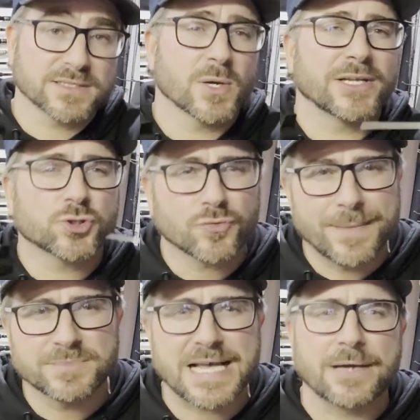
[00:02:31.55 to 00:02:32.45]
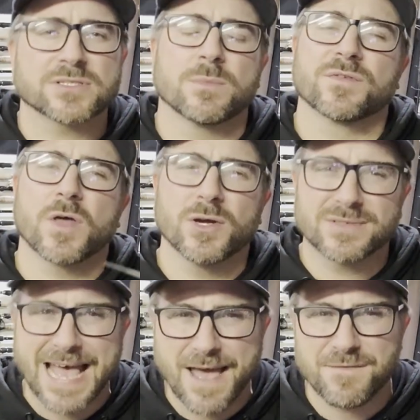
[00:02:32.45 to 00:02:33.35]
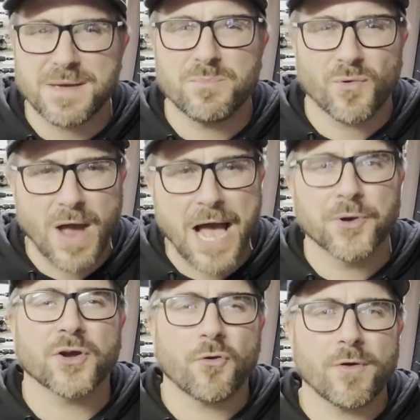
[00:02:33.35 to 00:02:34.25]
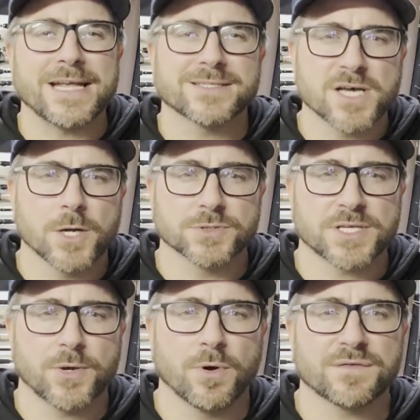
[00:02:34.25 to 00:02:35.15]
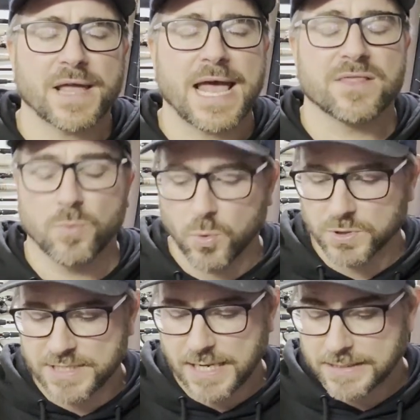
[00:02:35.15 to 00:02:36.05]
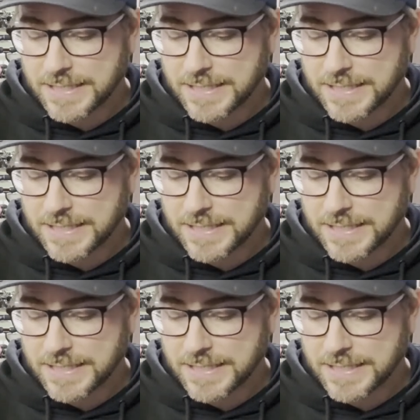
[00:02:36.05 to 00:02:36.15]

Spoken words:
So it trims out some of those heavy brown and green tones that you often get in the water.